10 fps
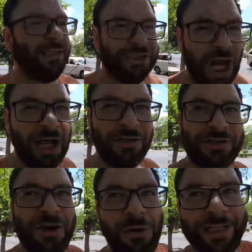The
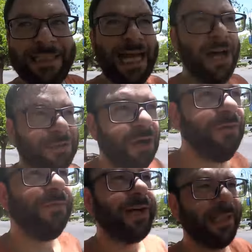dollar's going down. The
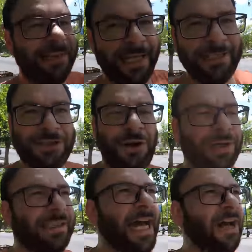whole fucking thing is
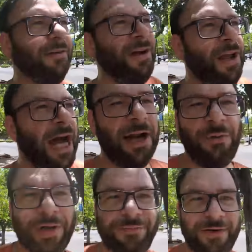going down. I
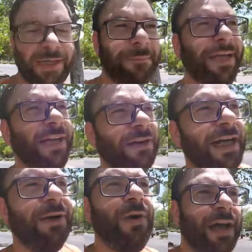don't want to fucking be here
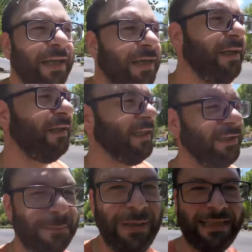anyway. This
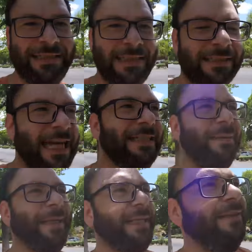is a blessing, this guy's.
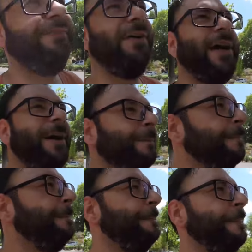Let me get the fuck out.
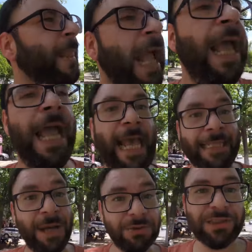
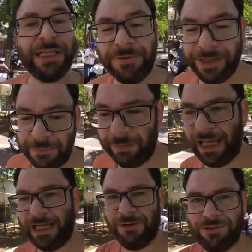And that was literally the
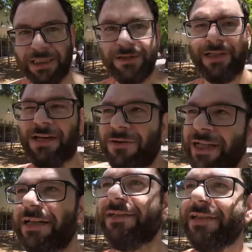plan. I was literally
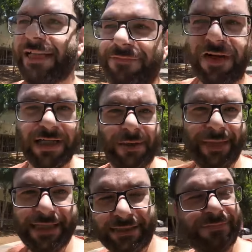already just like, fucking, let
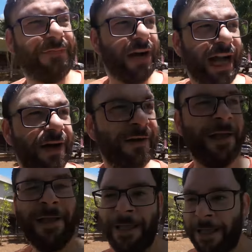me get the fuck out.
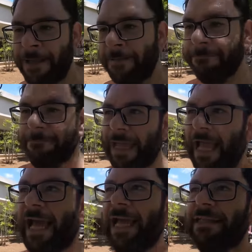
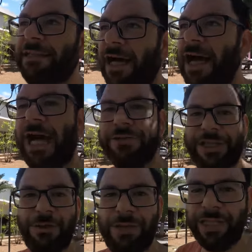And uh, I'll
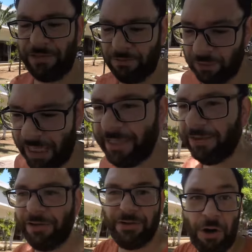deal with it
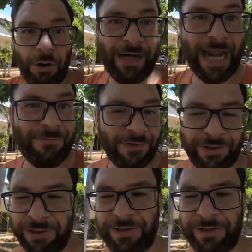later or, or never.